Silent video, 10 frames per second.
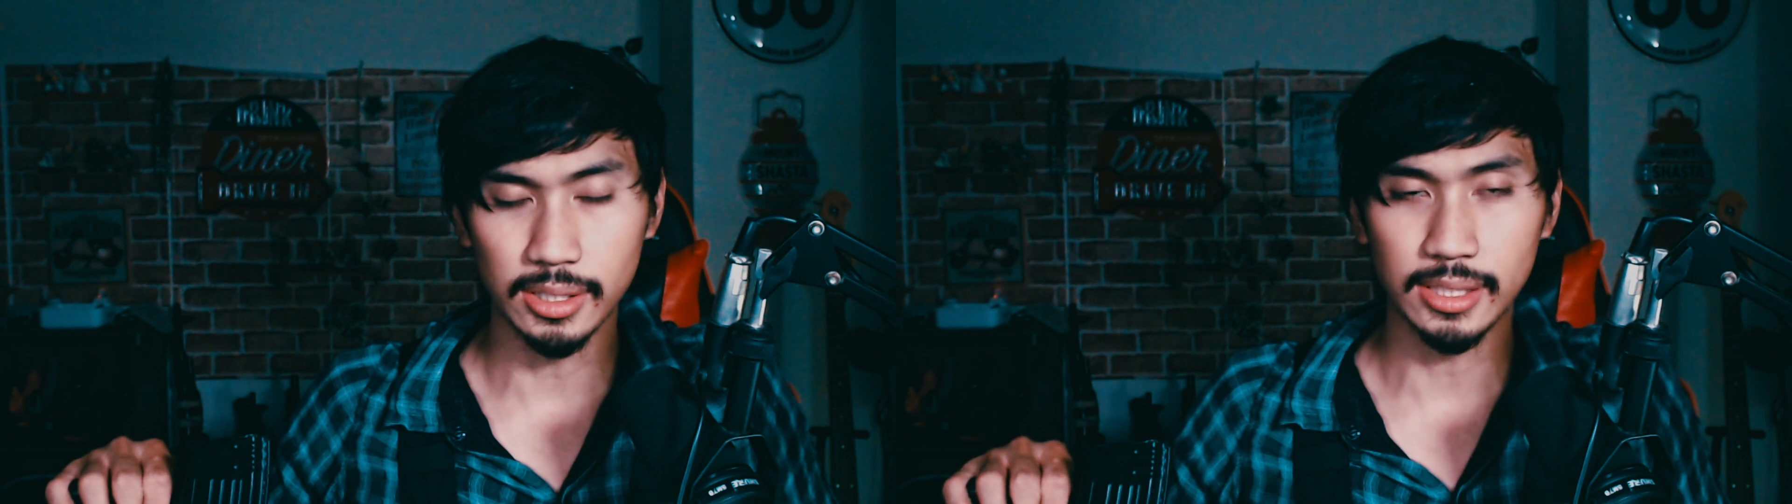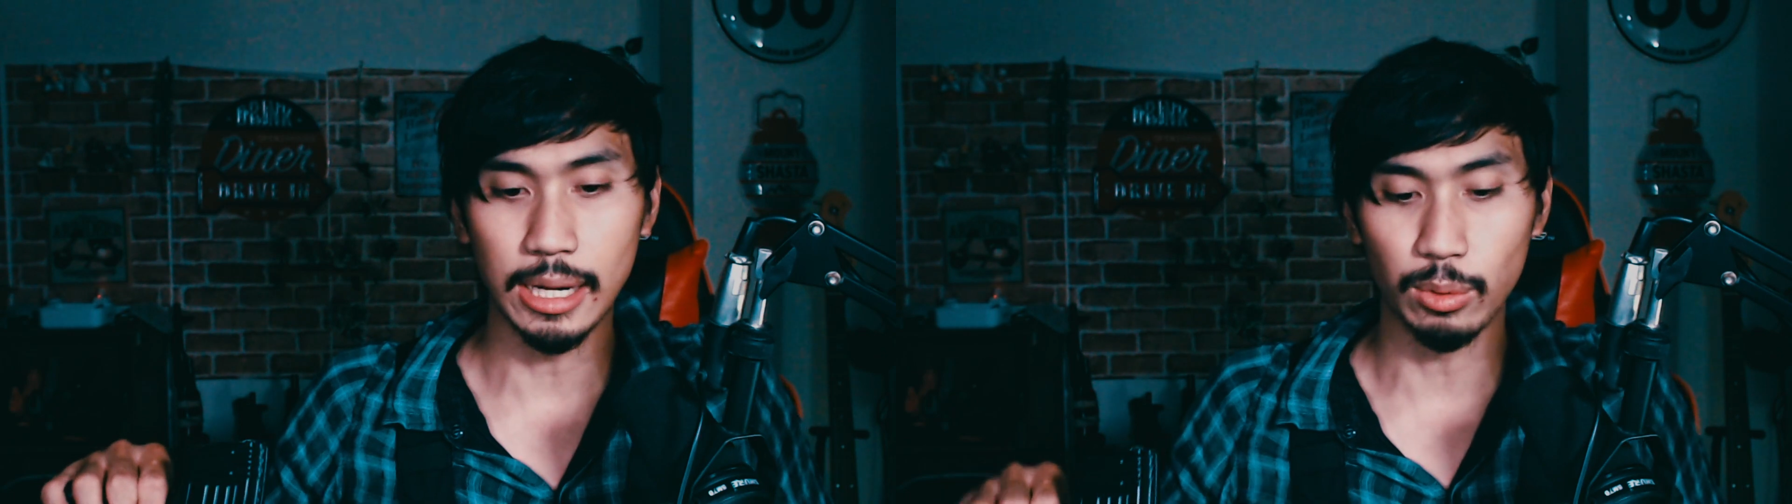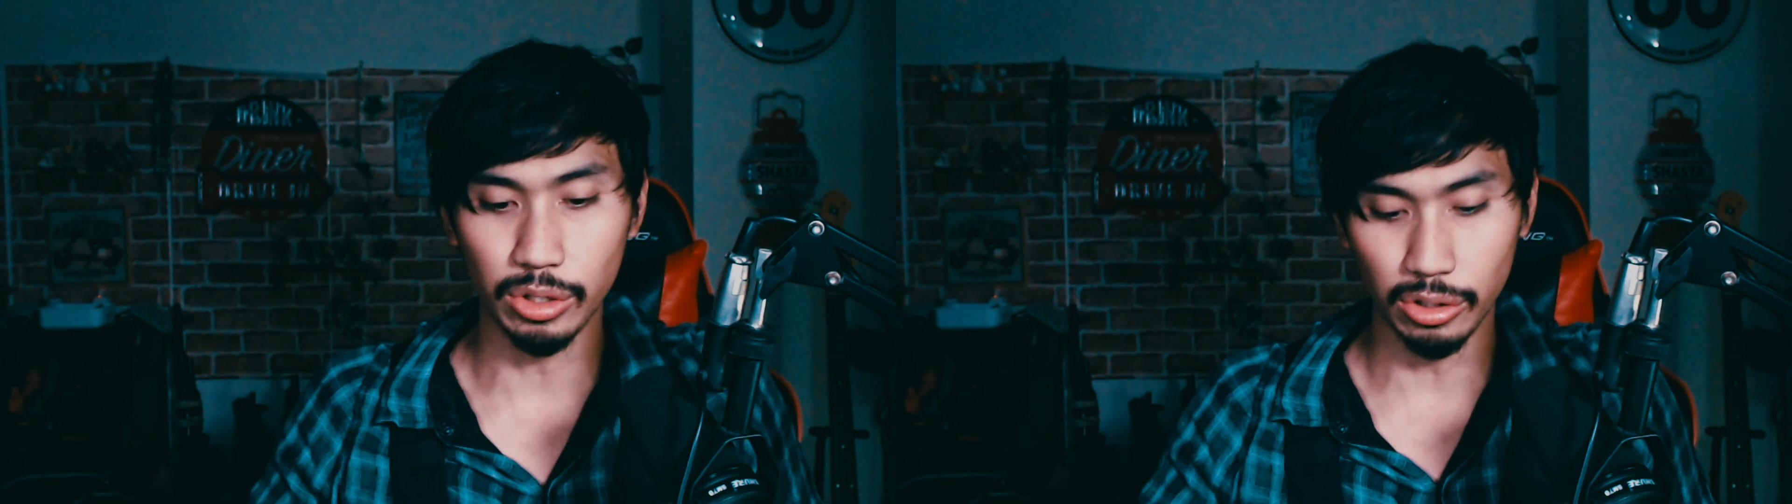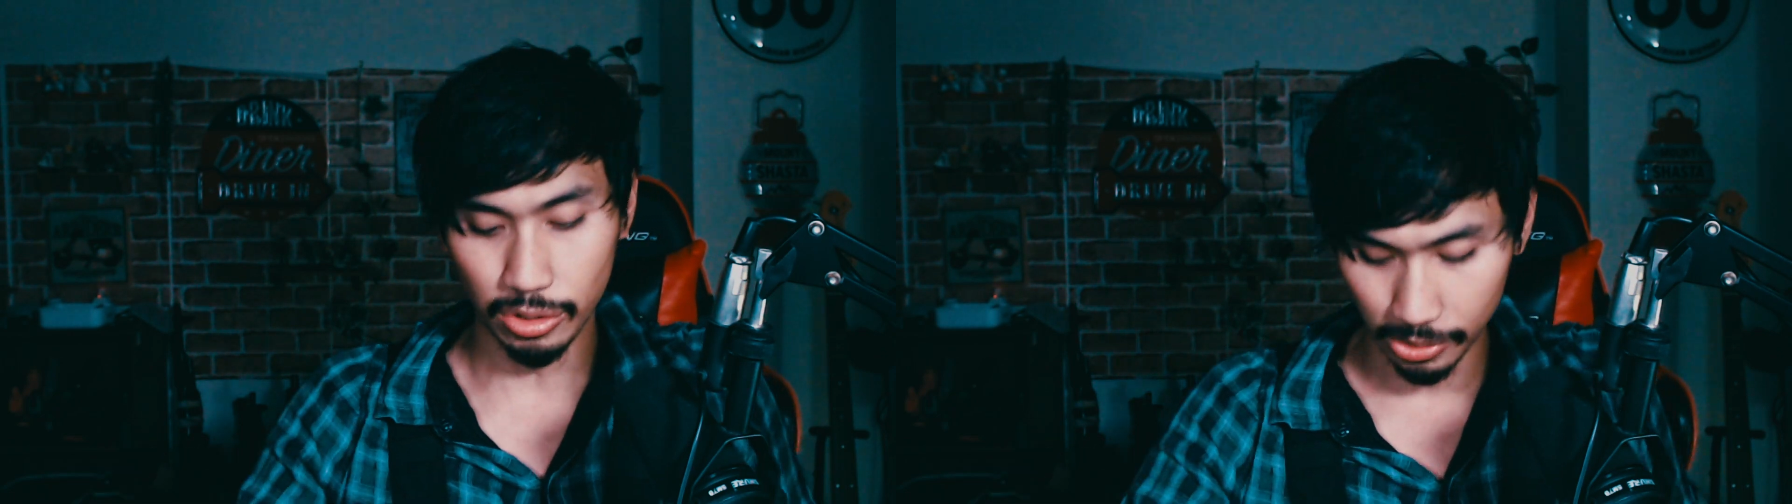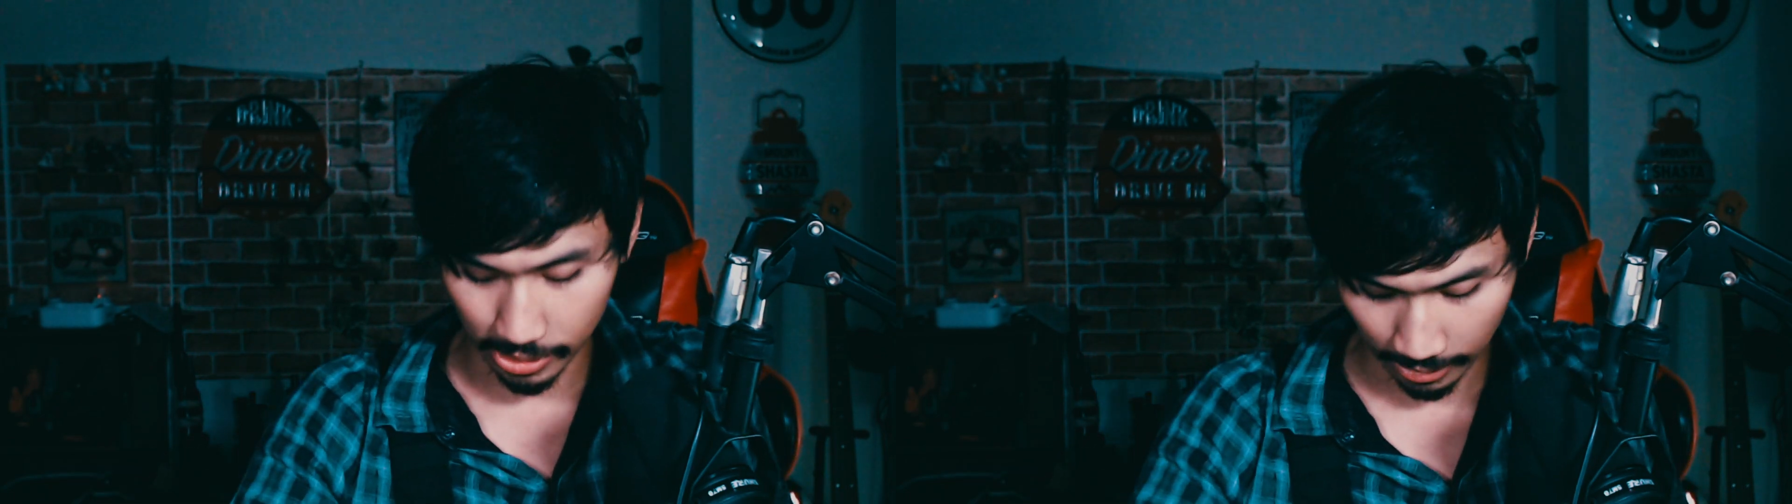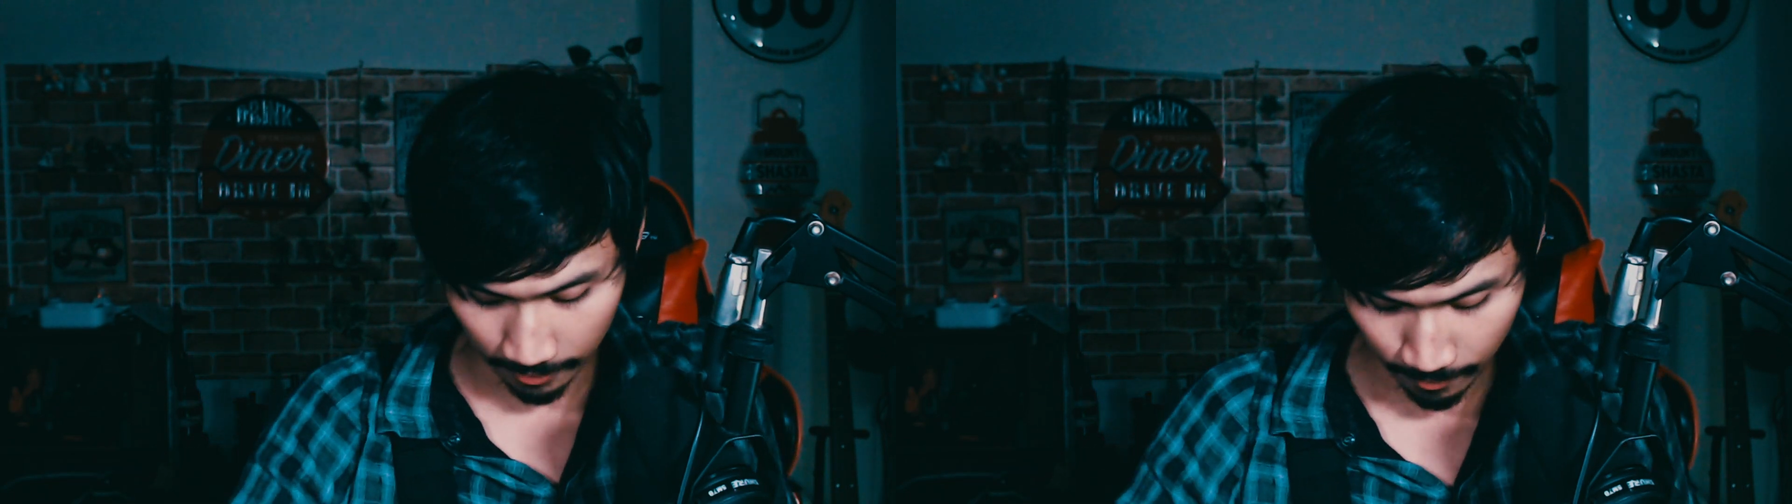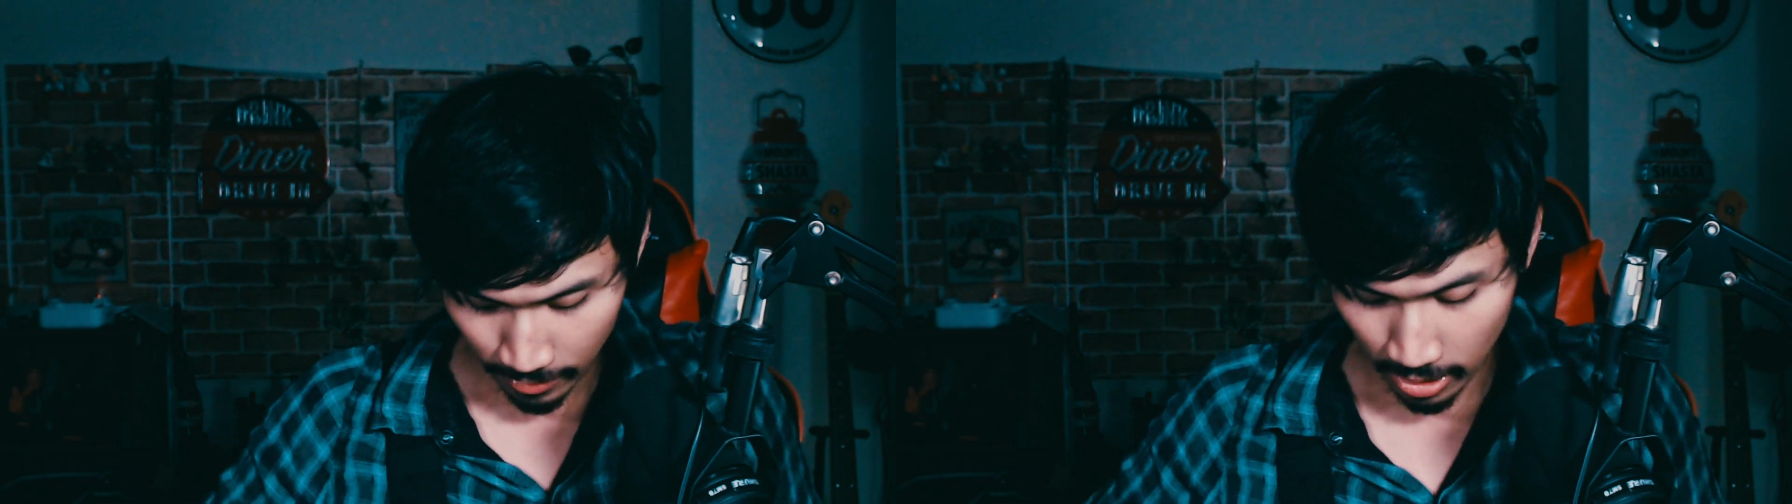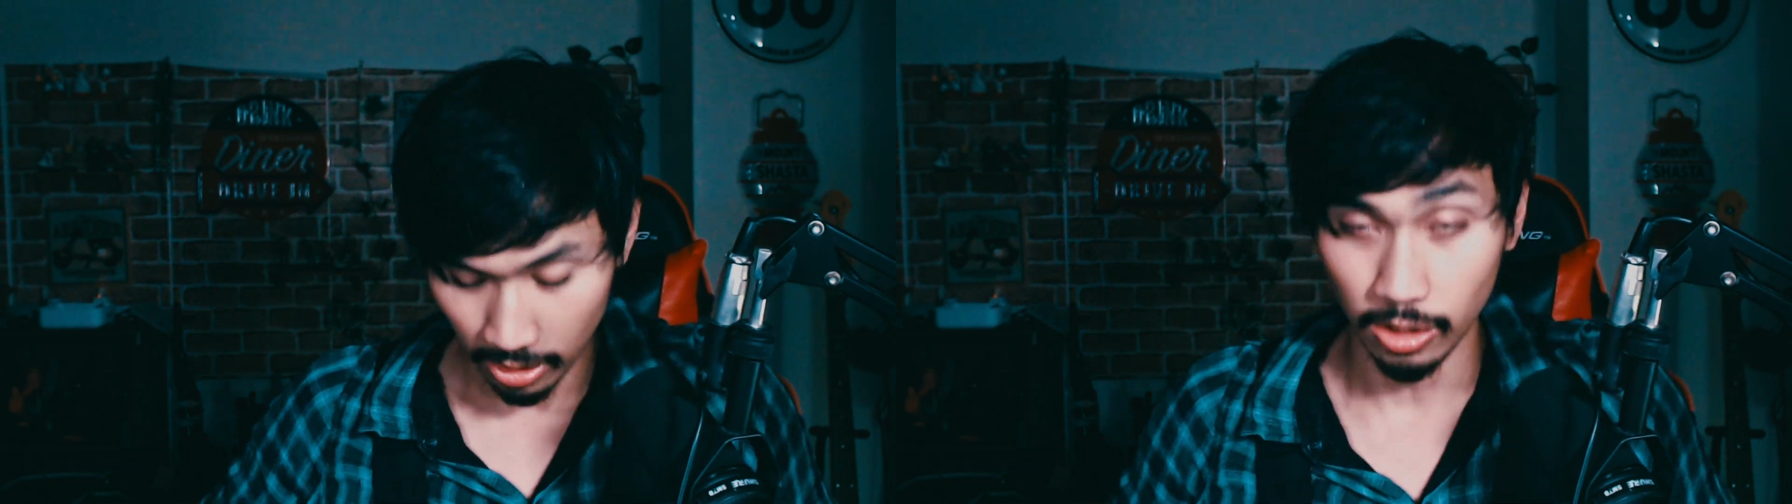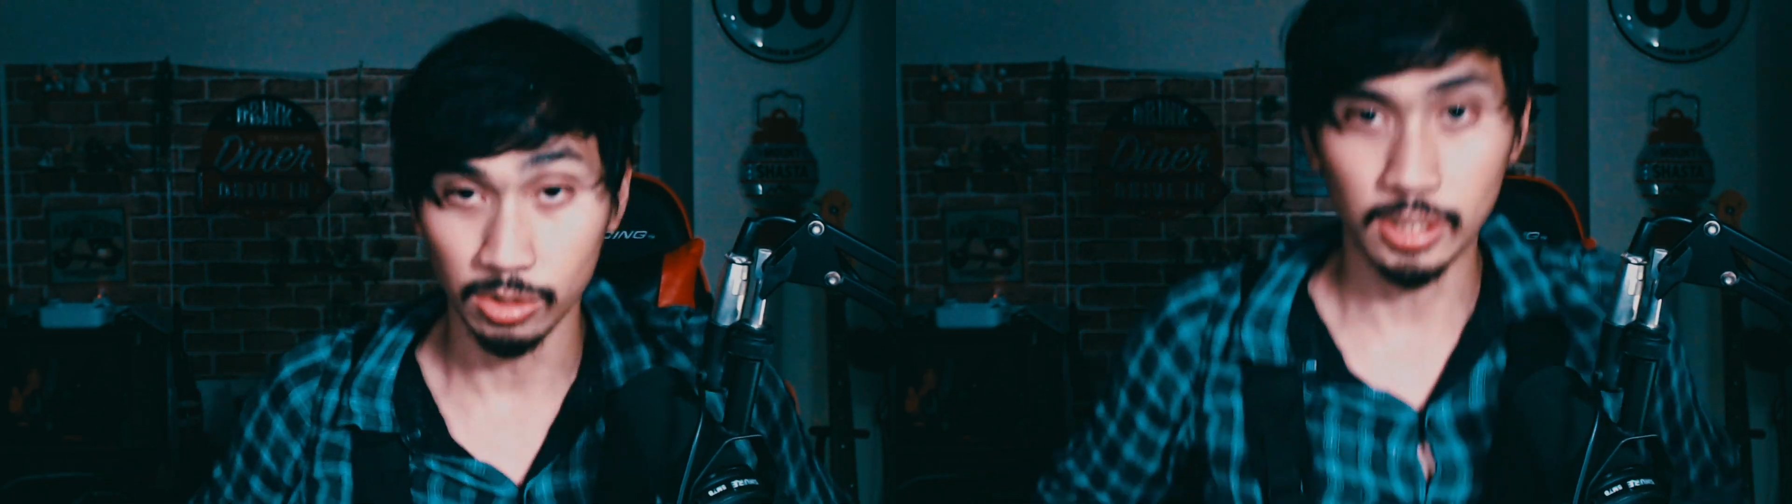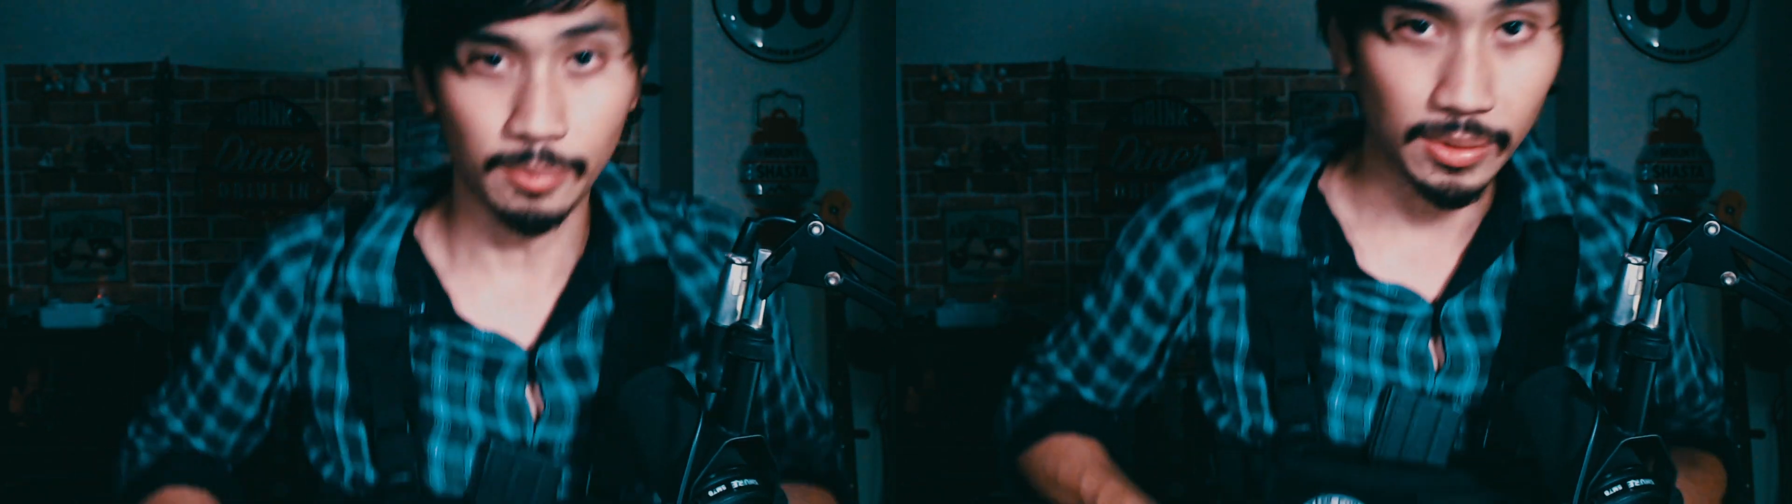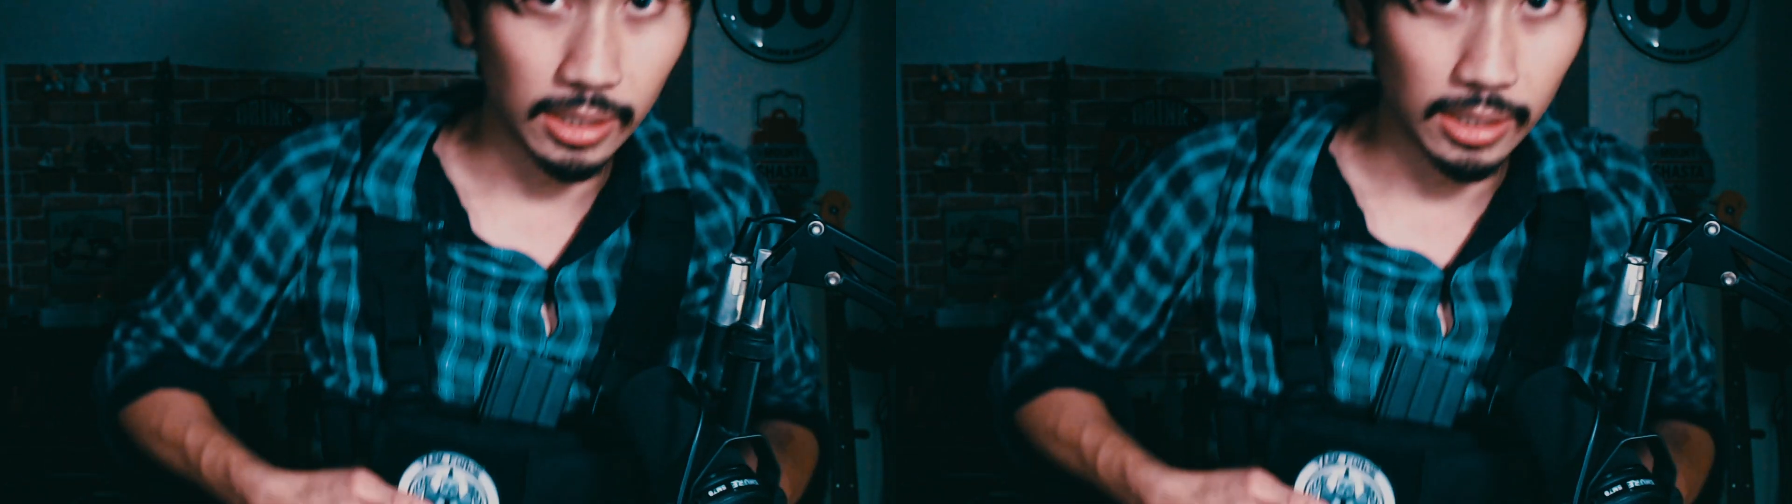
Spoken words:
estate when you're using something